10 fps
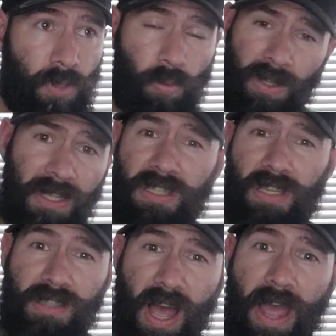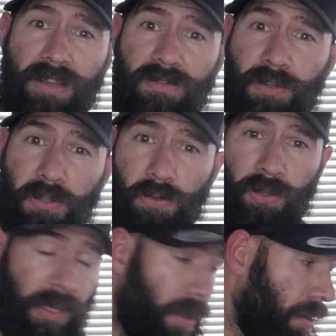realistic size for
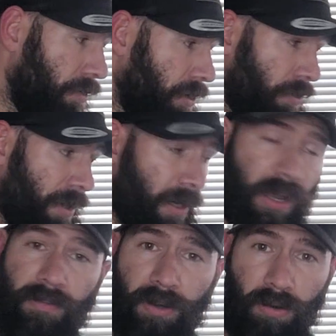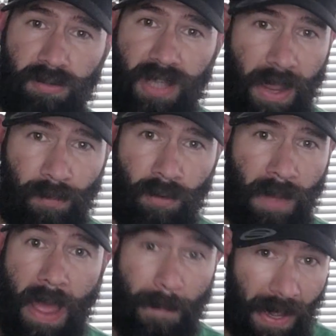tooling. You don't need to cover your whole table,
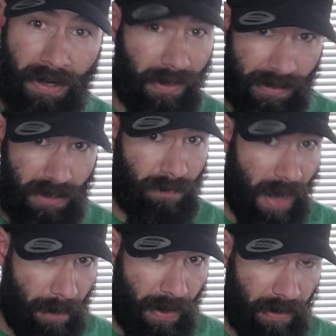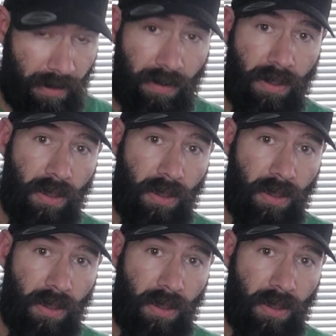in my opinion. This is my opinion.